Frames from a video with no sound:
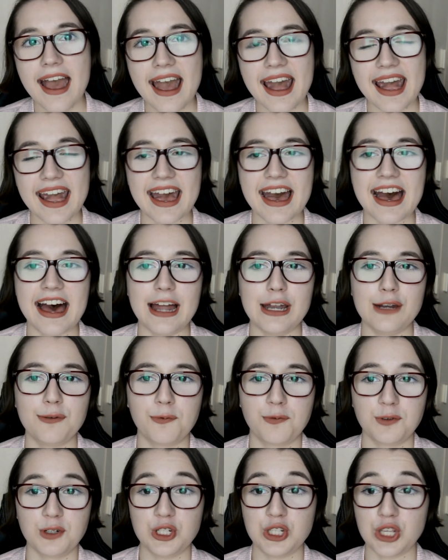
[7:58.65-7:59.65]
and
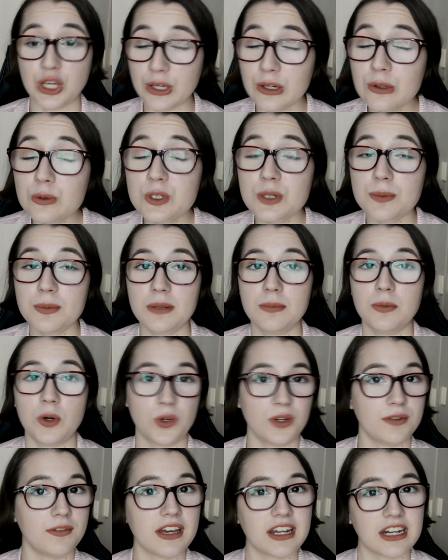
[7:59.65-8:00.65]
for you to be
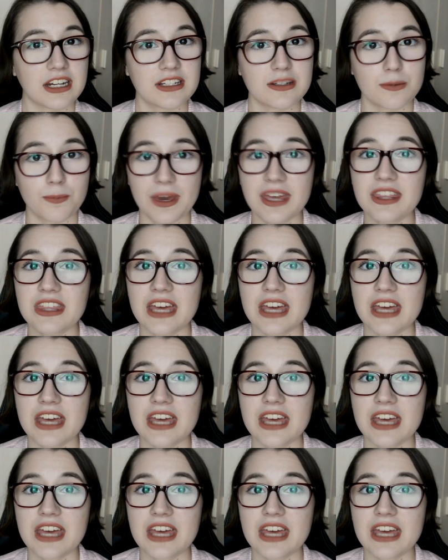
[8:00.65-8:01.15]
motivated to make